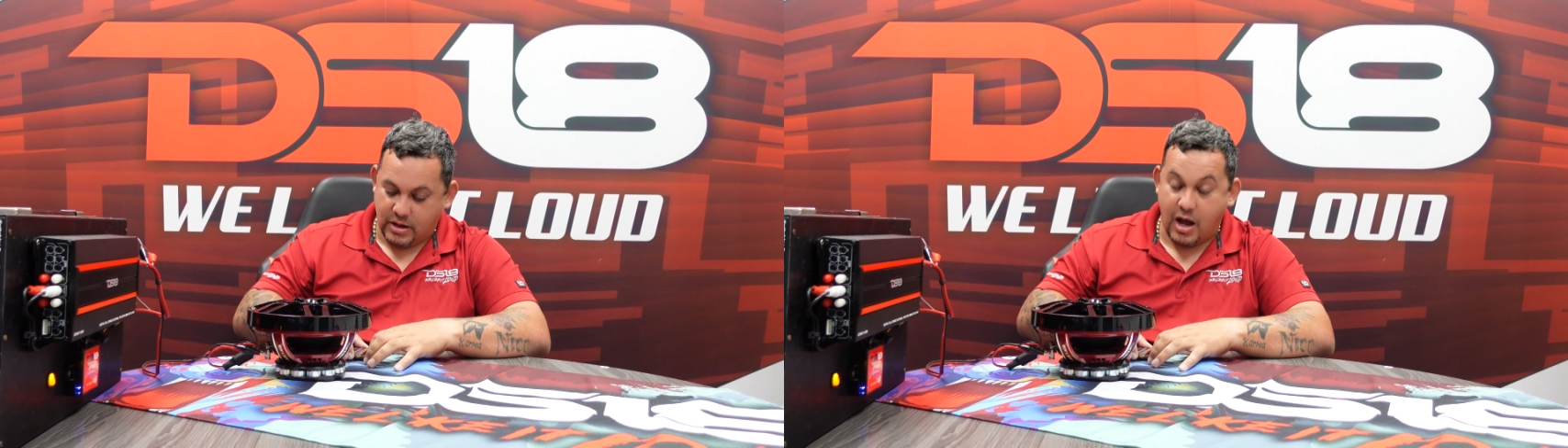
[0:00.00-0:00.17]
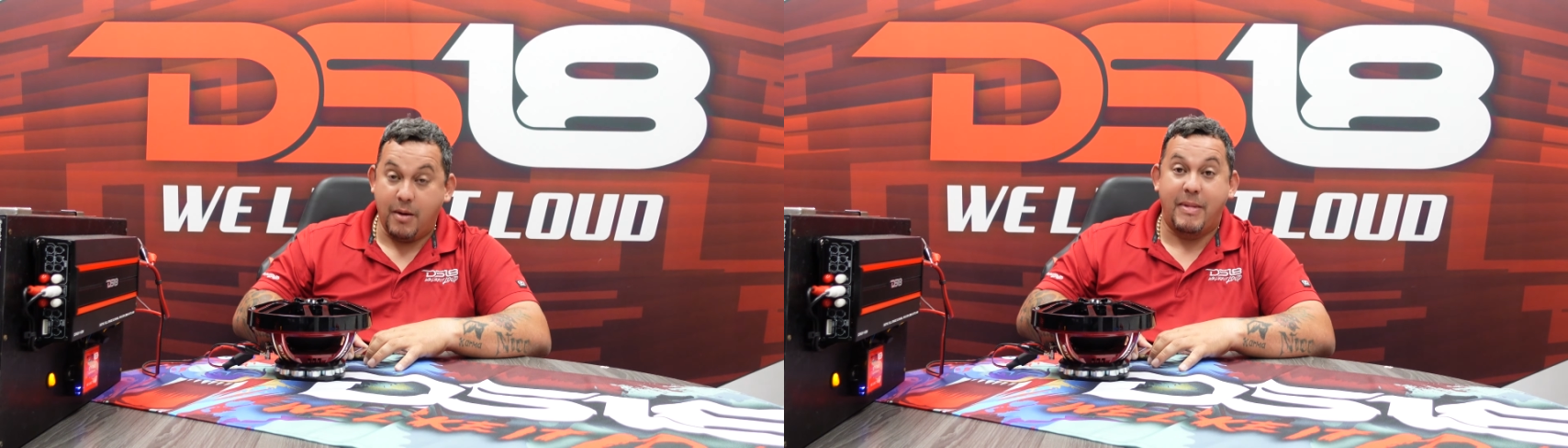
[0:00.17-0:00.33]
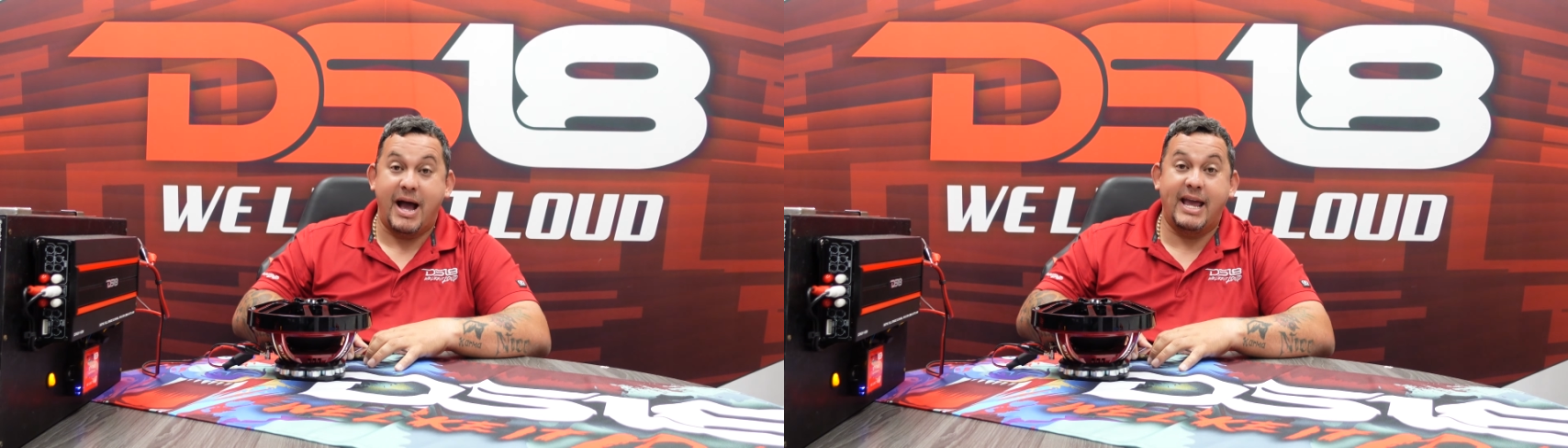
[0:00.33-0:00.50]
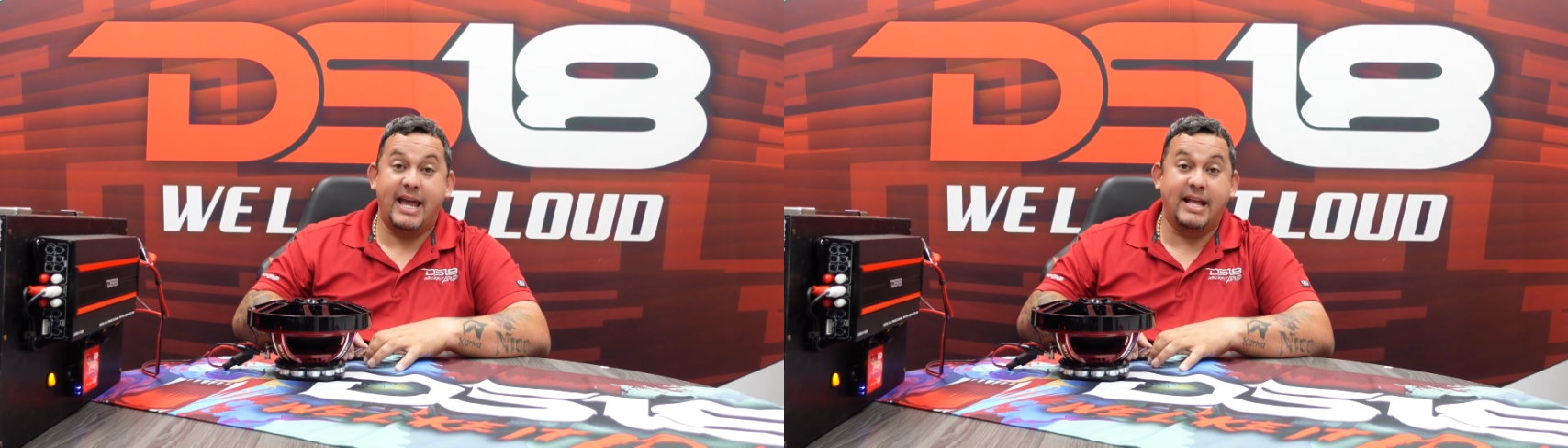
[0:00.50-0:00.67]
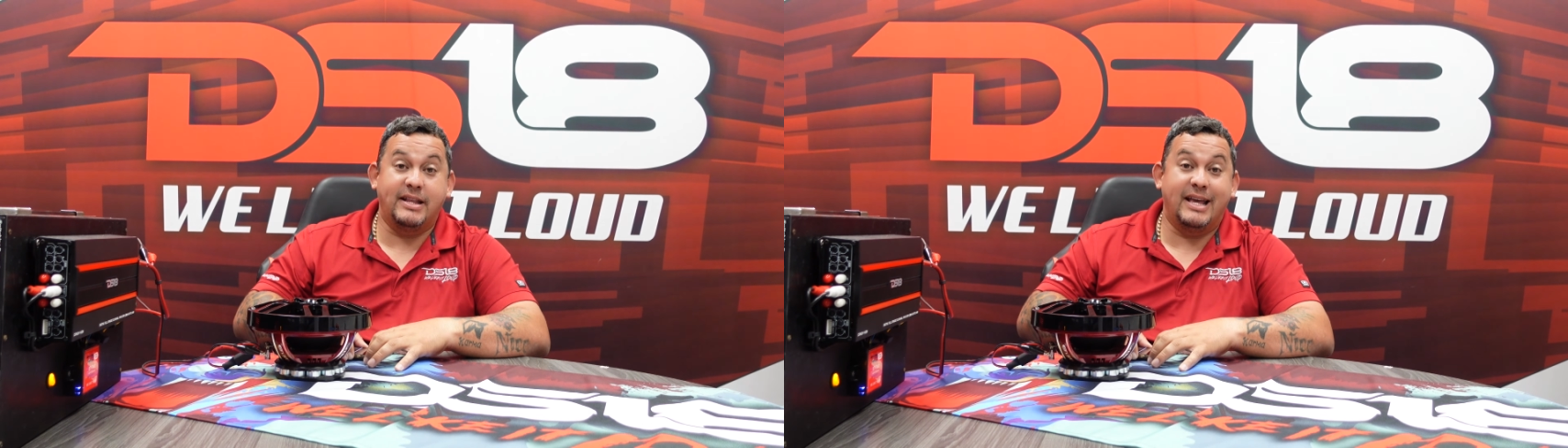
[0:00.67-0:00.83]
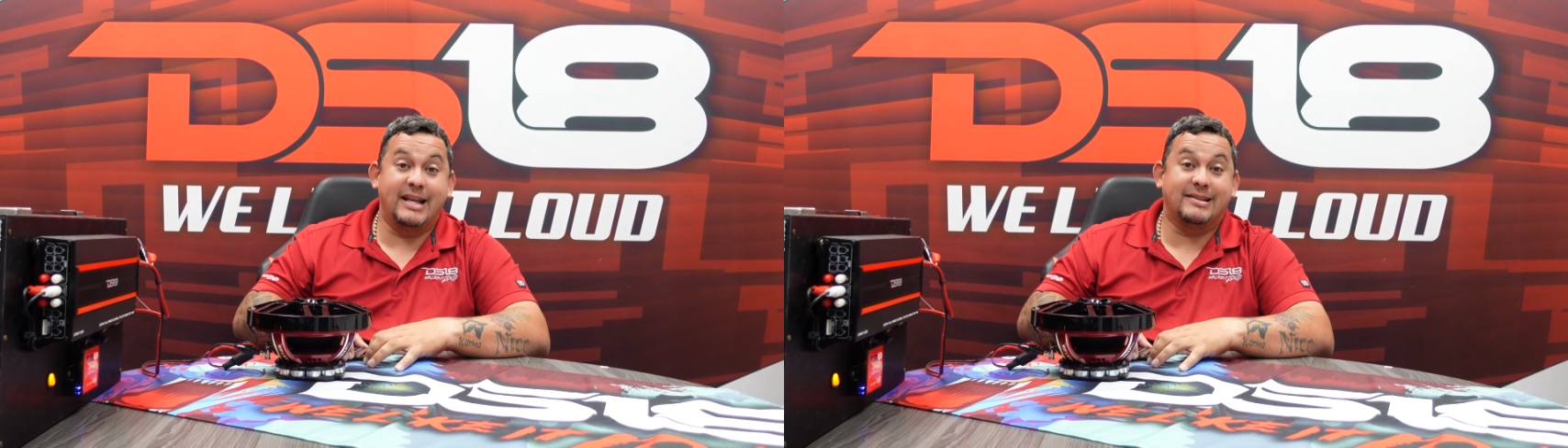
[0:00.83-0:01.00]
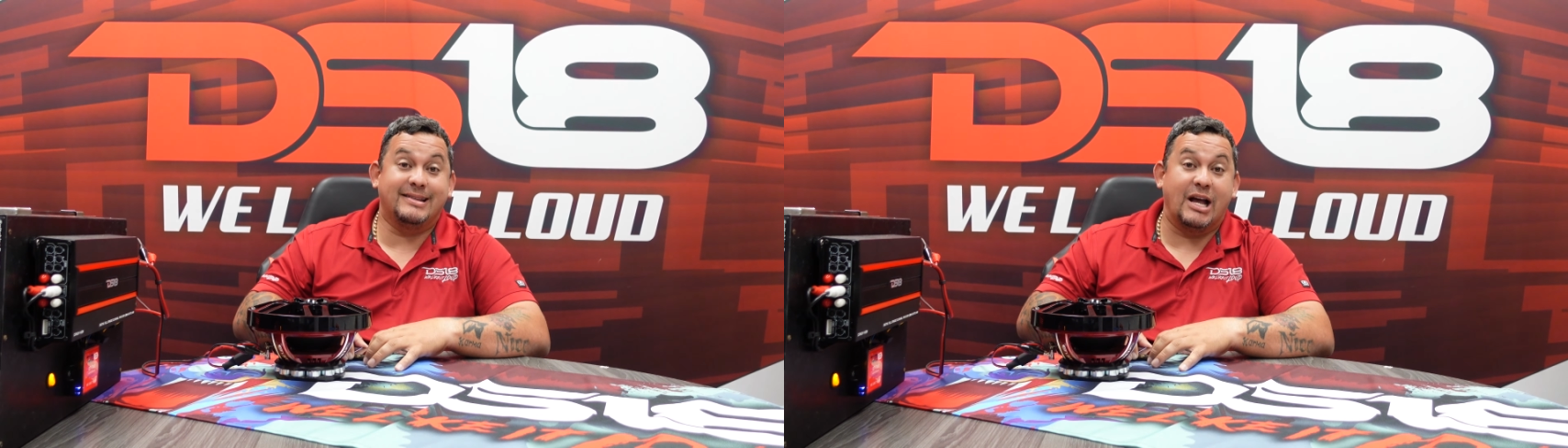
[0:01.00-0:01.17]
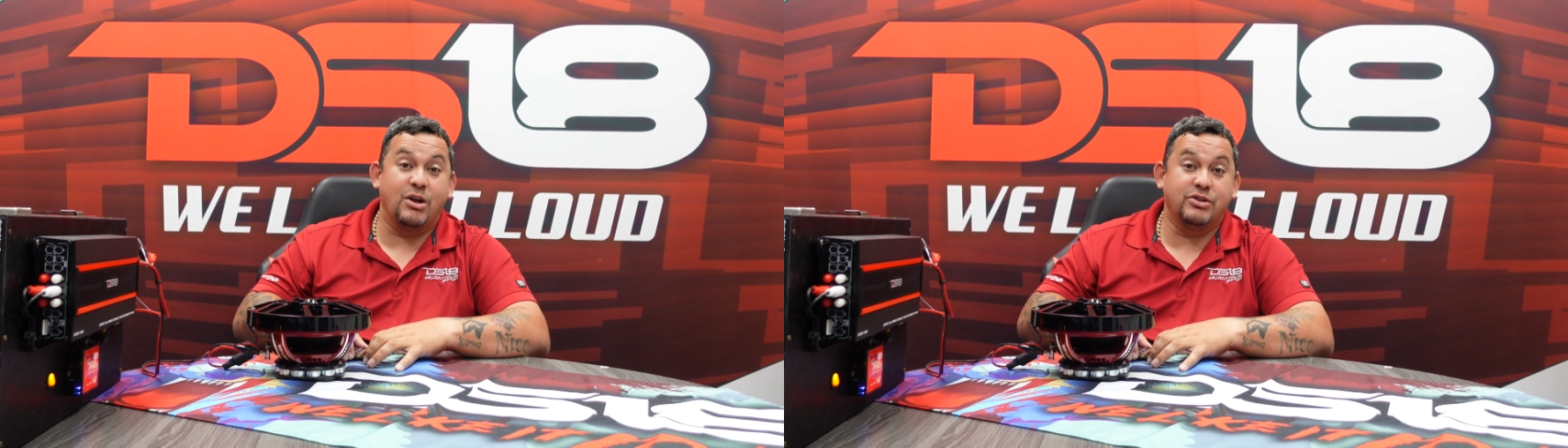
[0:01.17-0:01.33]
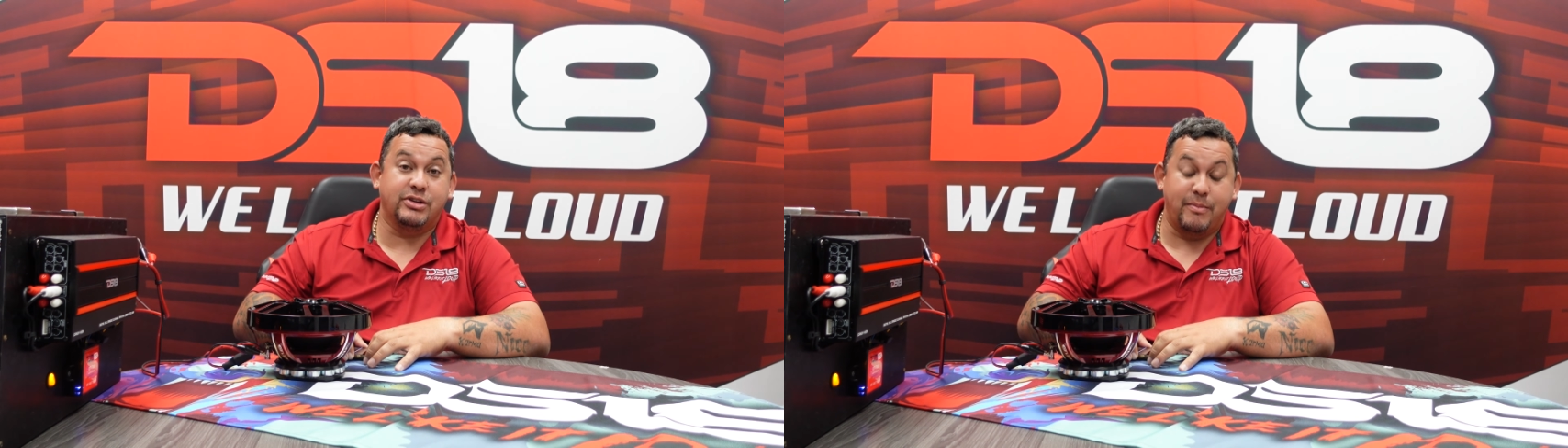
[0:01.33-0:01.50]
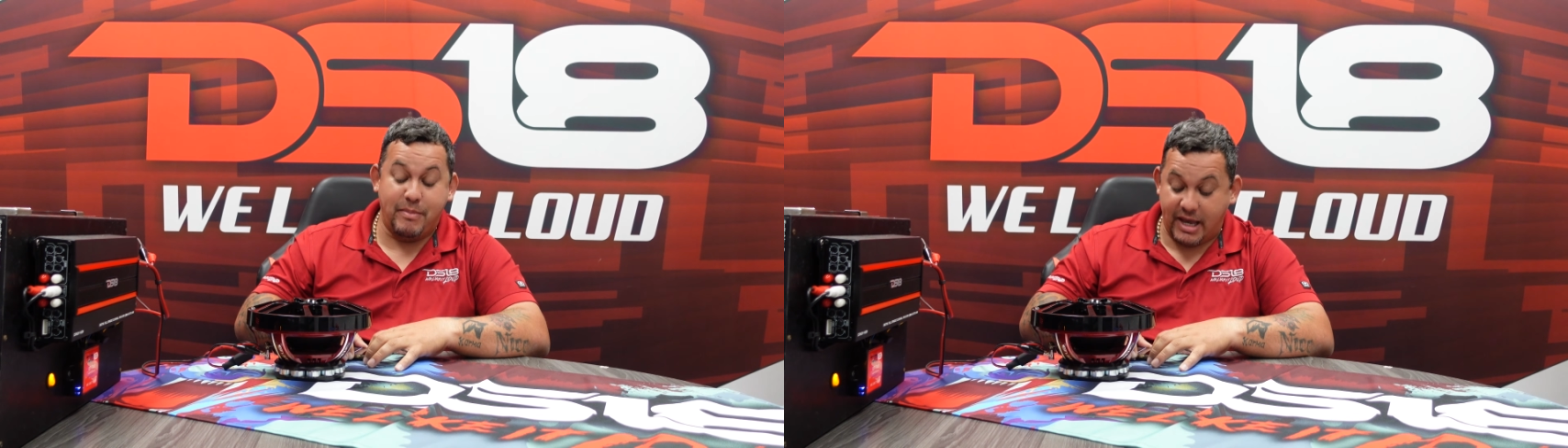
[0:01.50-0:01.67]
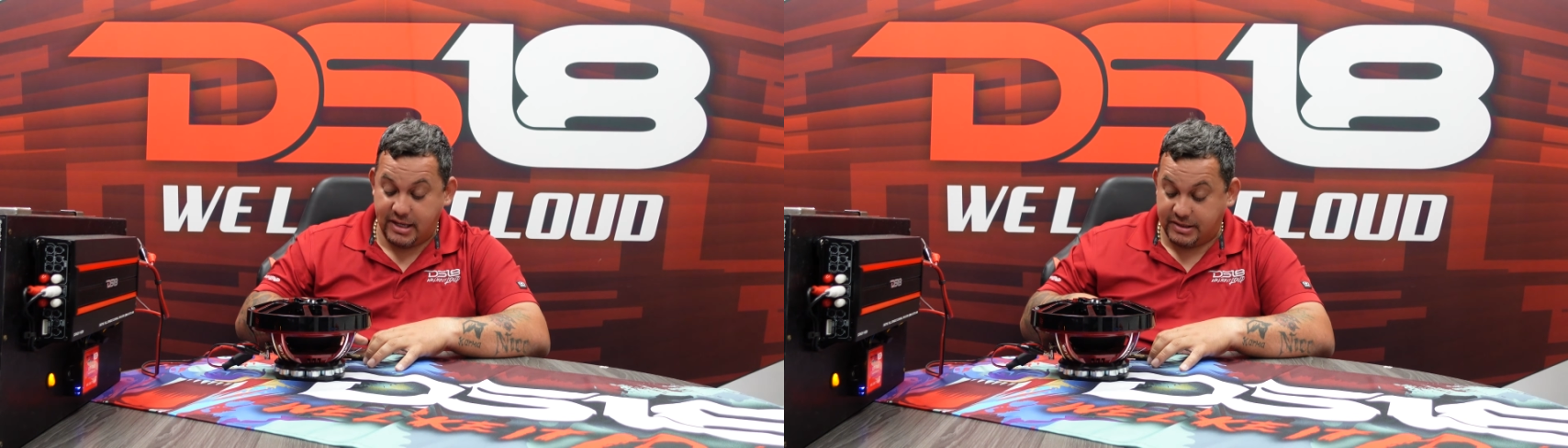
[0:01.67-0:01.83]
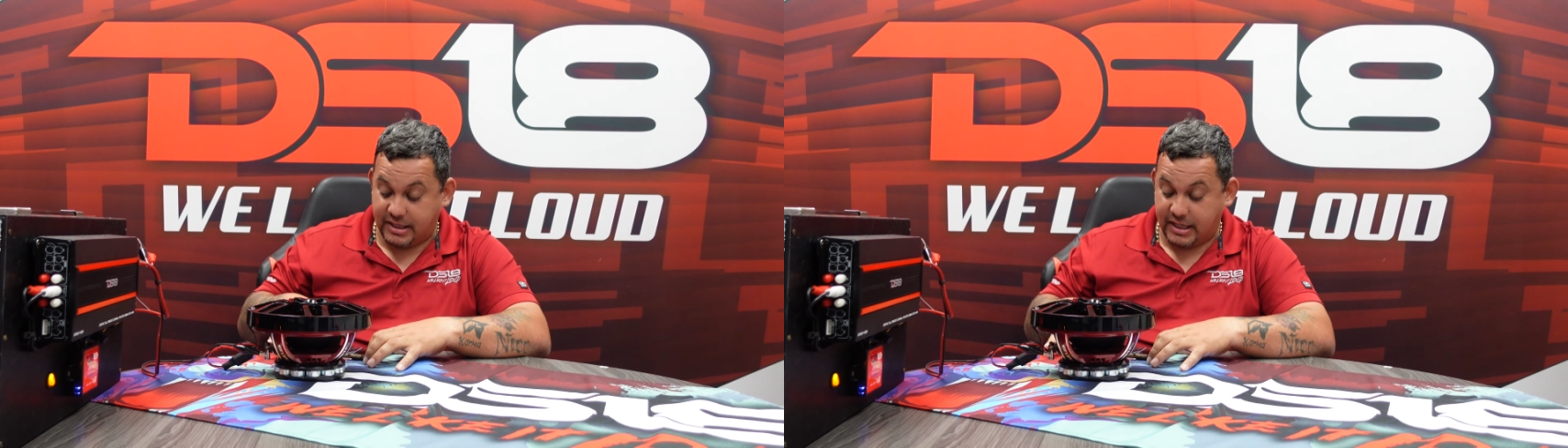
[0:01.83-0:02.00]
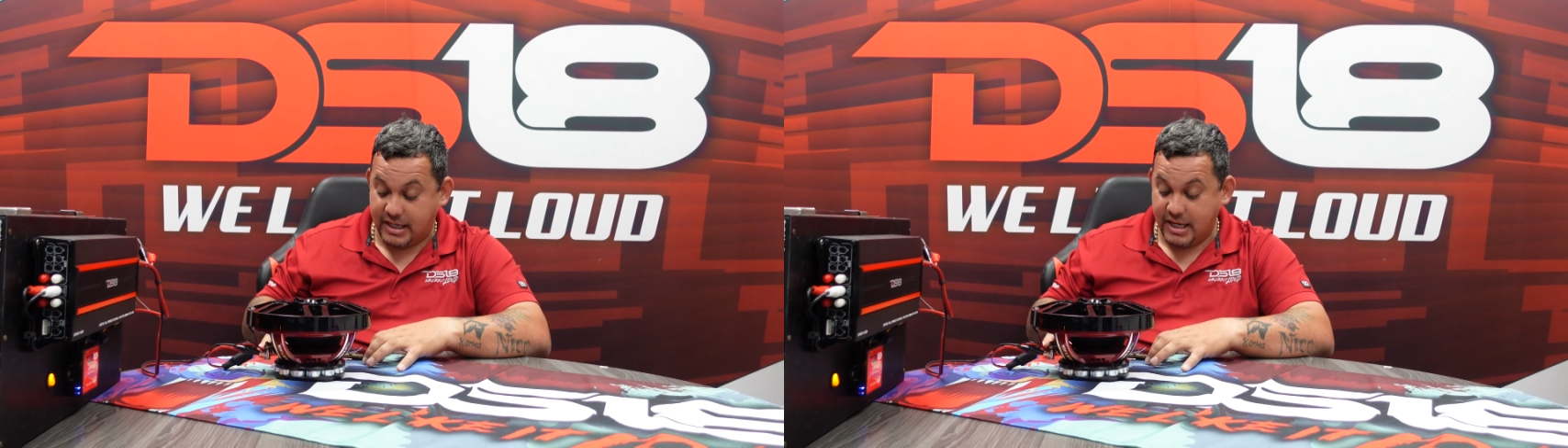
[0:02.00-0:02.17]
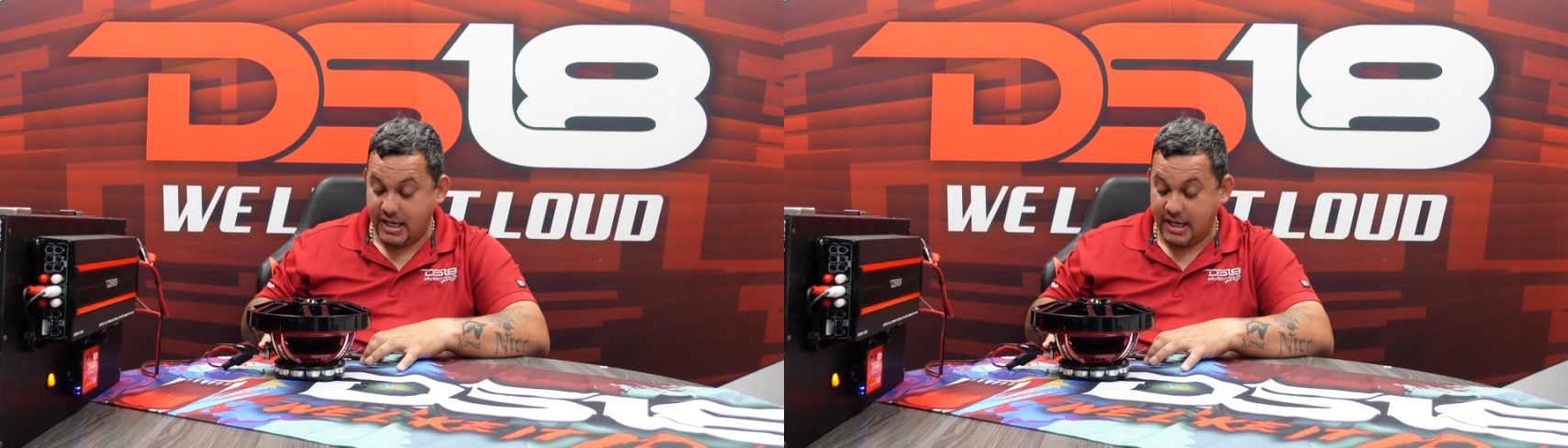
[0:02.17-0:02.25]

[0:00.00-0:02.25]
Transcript: On my end, it sounds amazing.